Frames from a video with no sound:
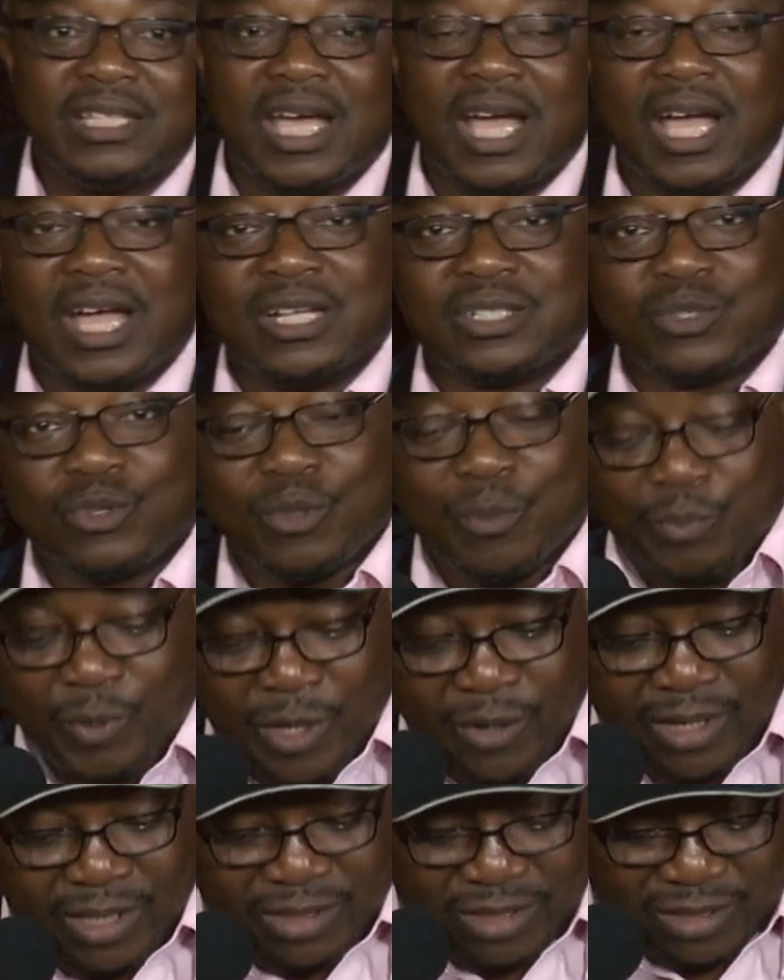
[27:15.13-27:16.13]
to the
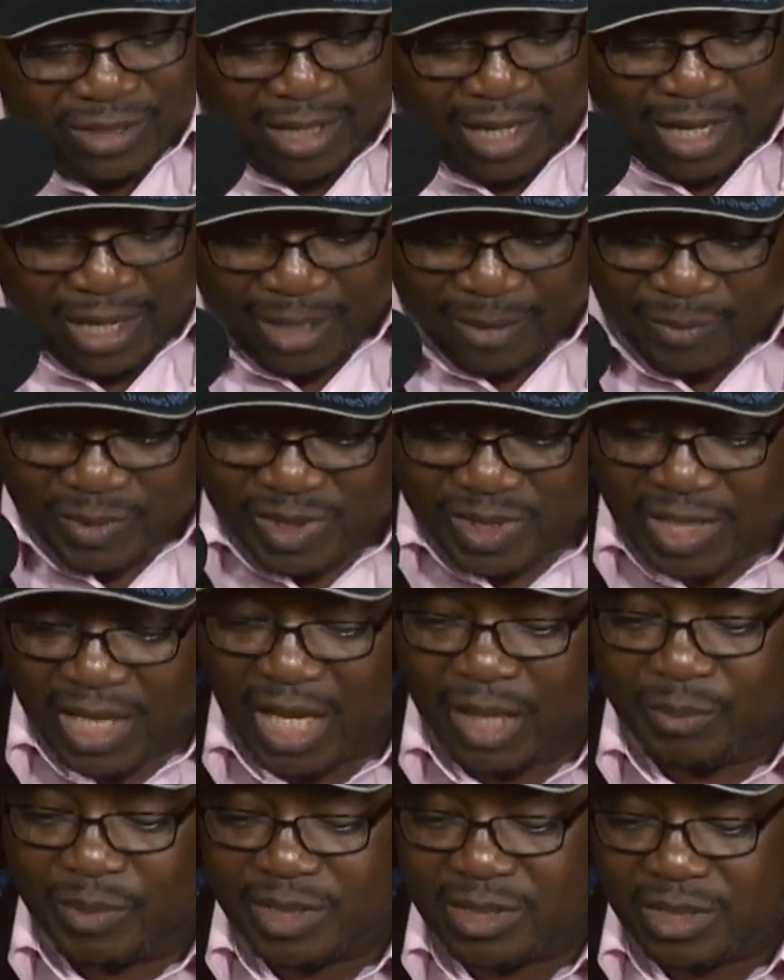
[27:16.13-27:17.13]
parents,
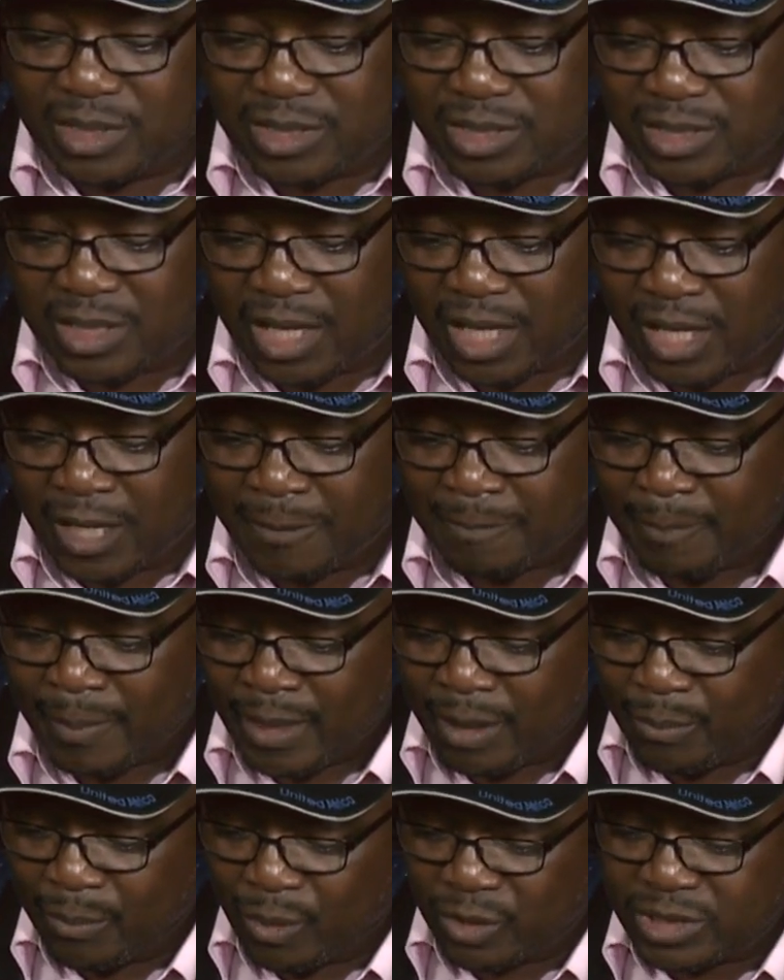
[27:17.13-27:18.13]
Mr. and Mrs.
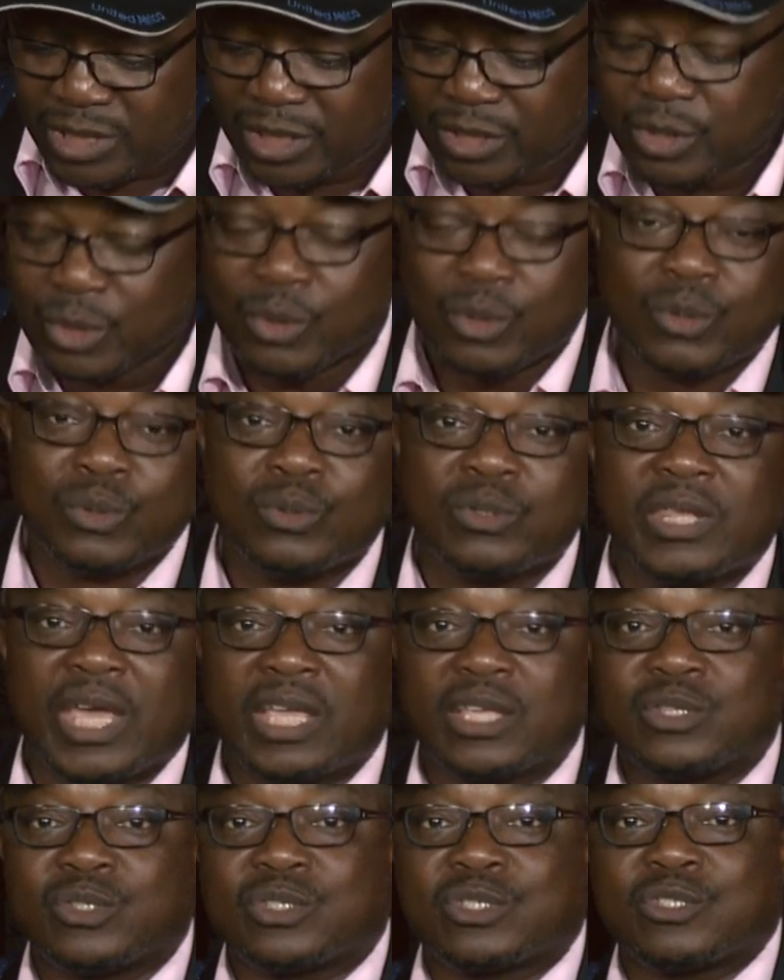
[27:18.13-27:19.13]
Bote Doku.
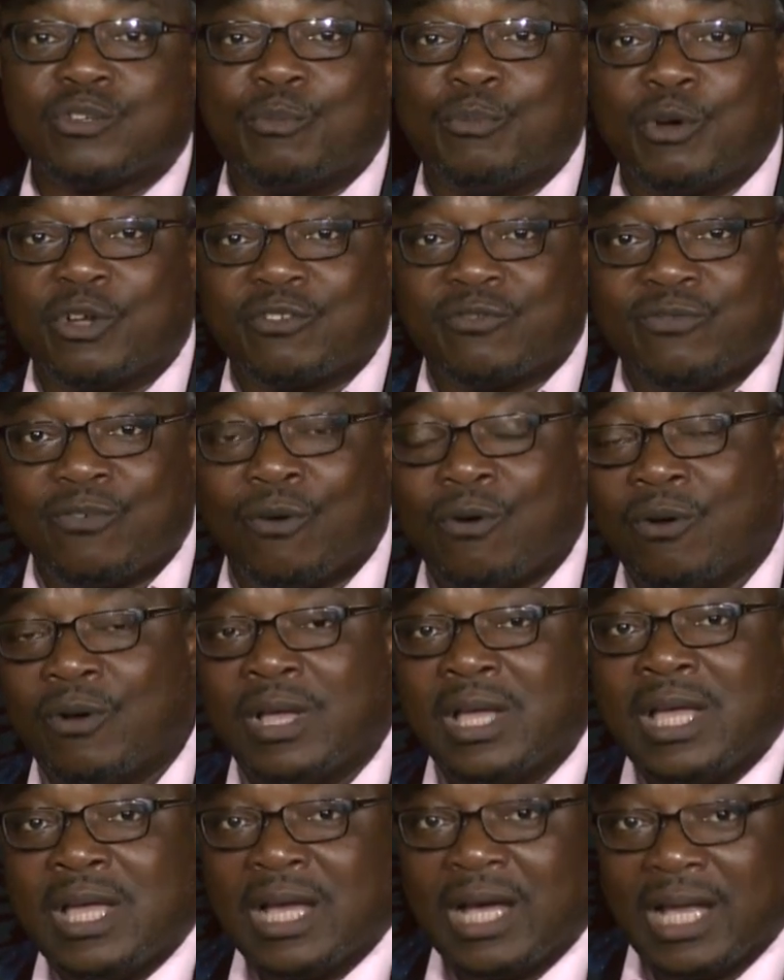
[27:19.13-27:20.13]
Thank you so much for
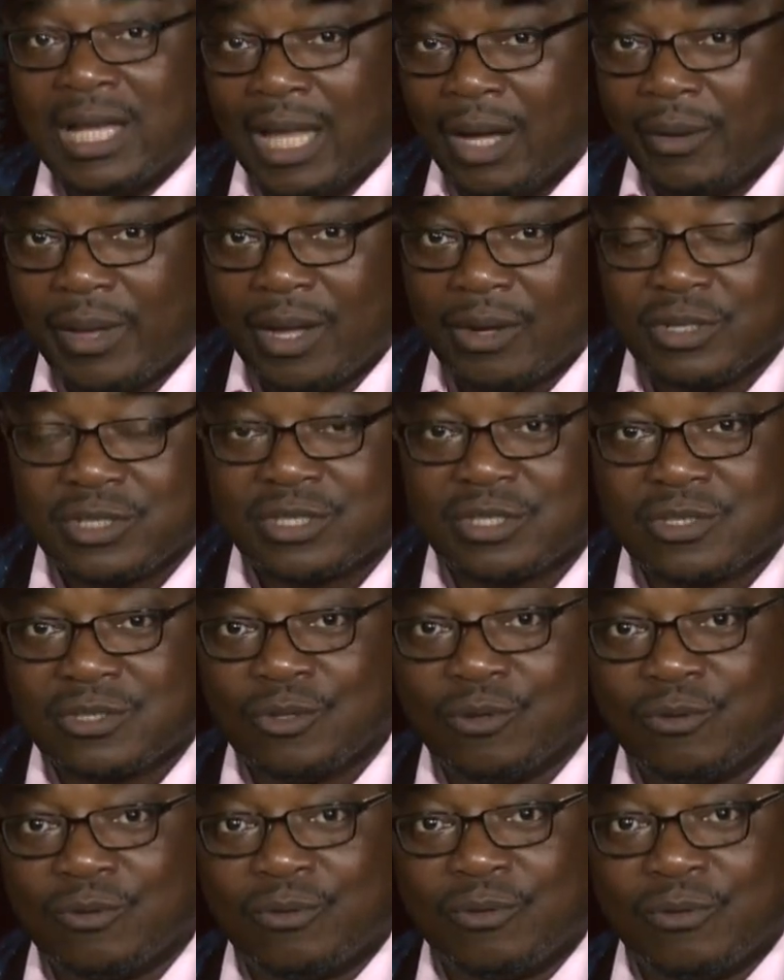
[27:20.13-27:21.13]
allowing us
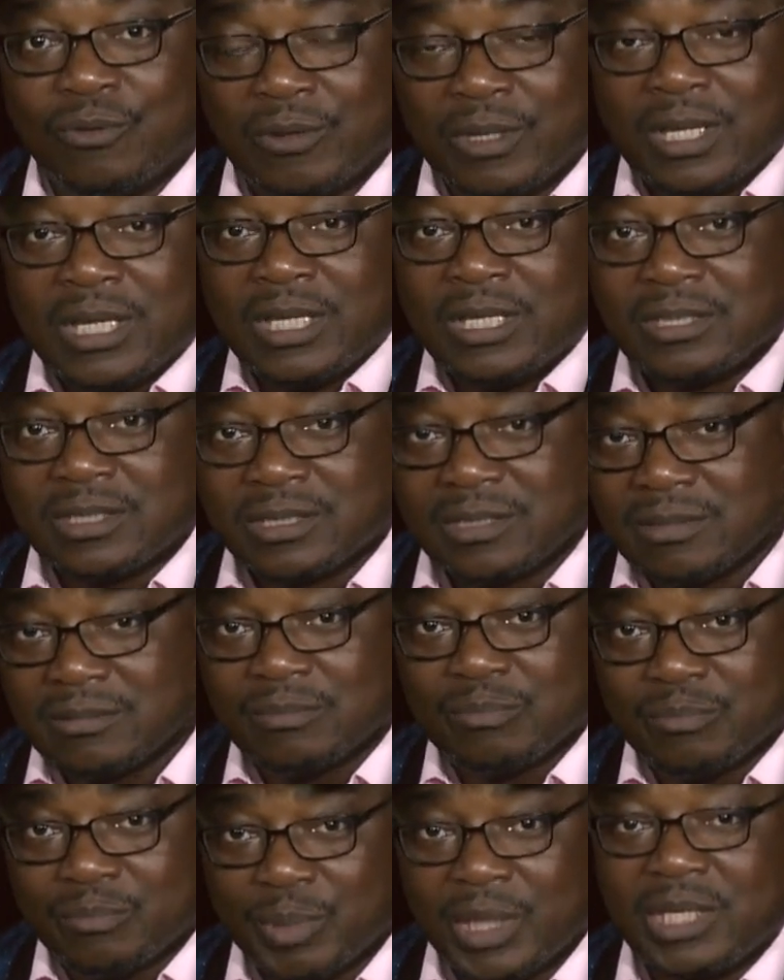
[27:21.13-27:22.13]
to
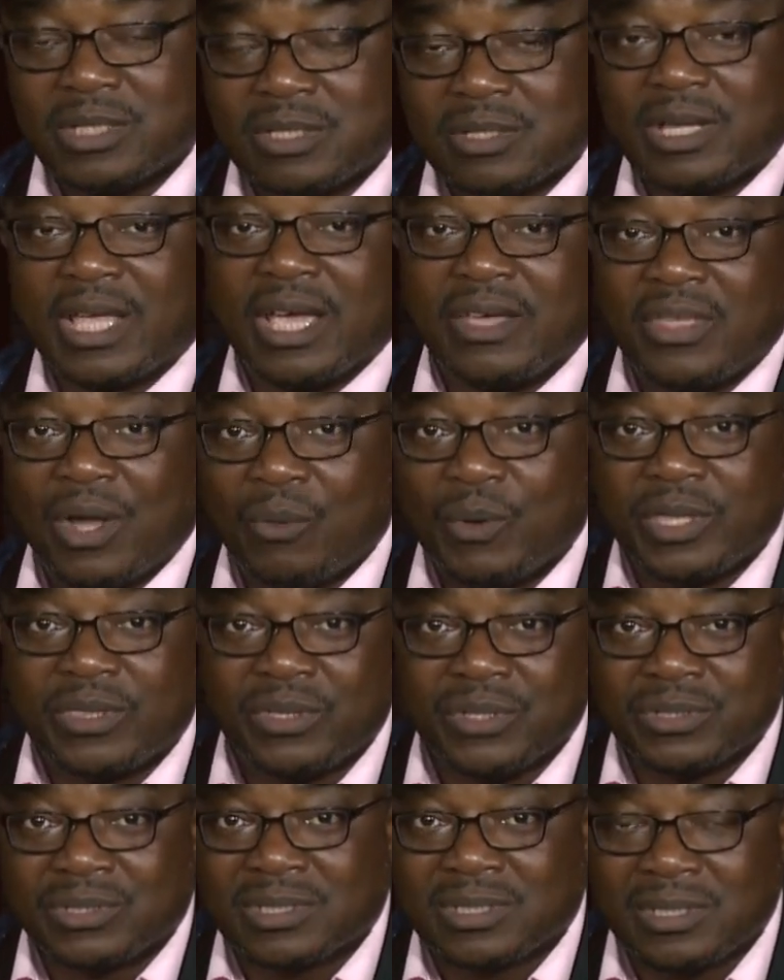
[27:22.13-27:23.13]
be together with
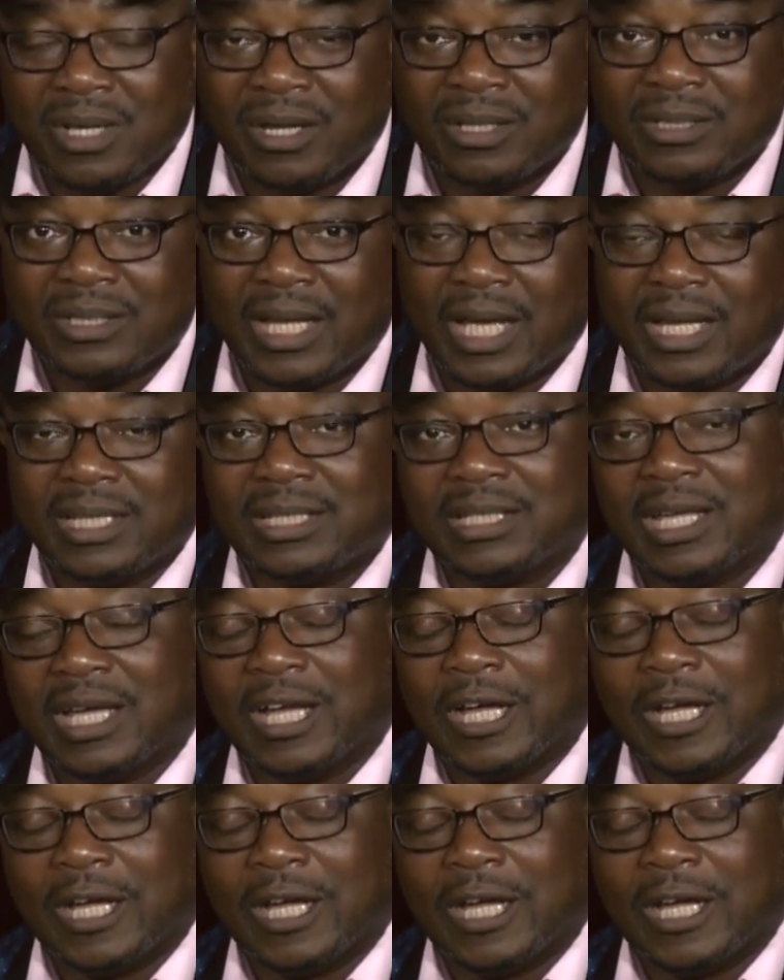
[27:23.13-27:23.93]
your son, and